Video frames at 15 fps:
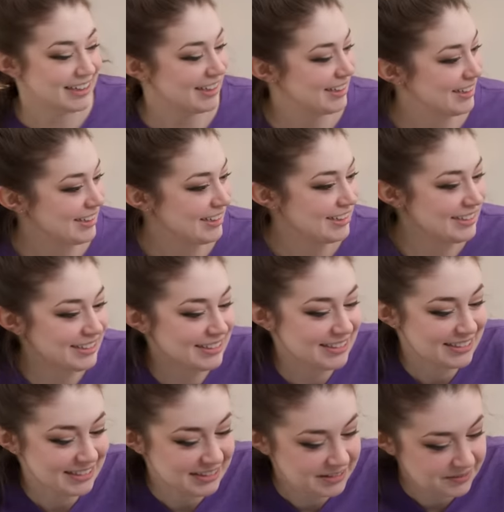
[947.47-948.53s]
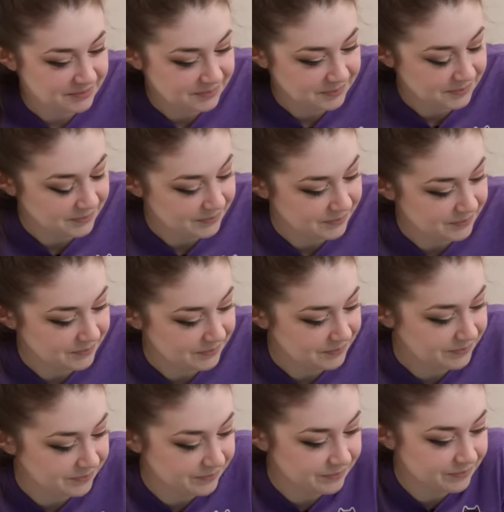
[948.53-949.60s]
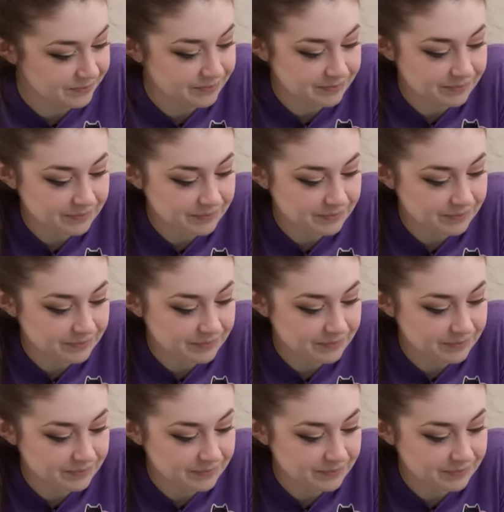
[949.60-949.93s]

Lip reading: (not speaking)